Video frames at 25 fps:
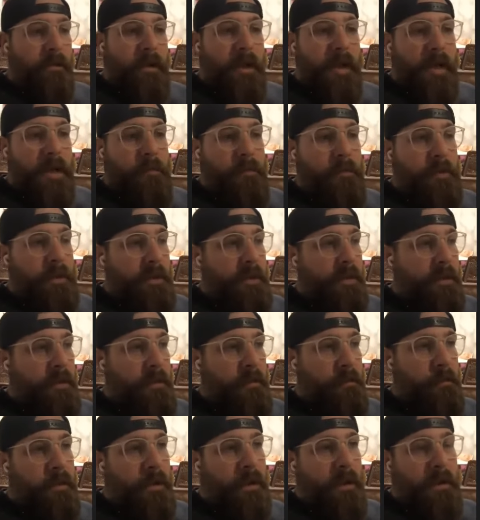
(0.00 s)

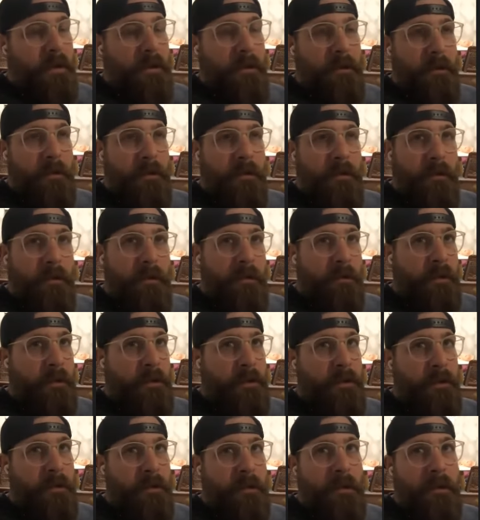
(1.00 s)
AP bio
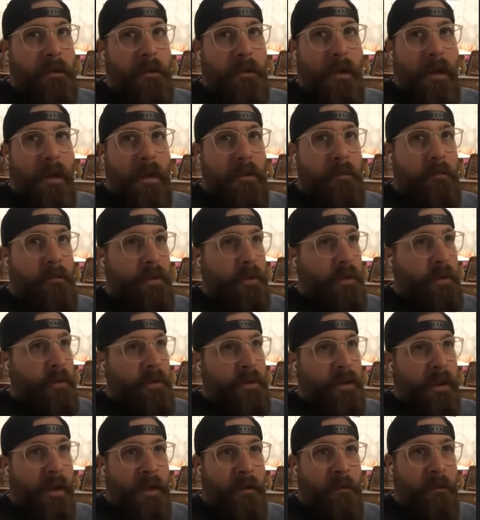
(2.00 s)
and AP
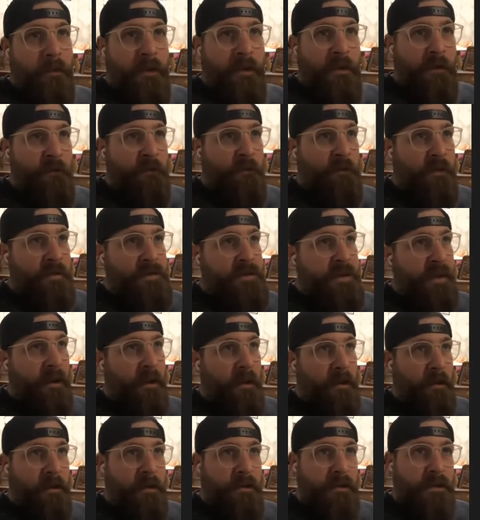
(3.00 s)
anatomy and
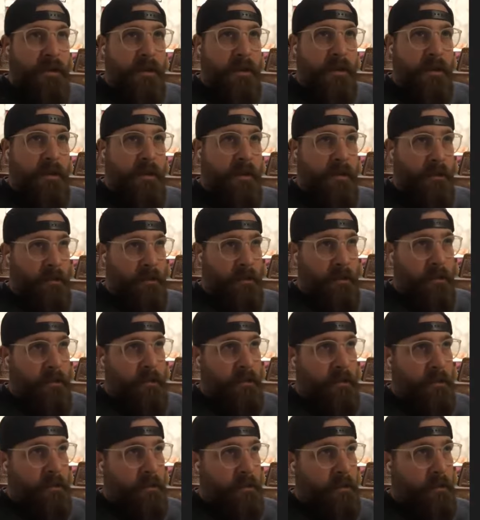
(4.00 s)
physiology, and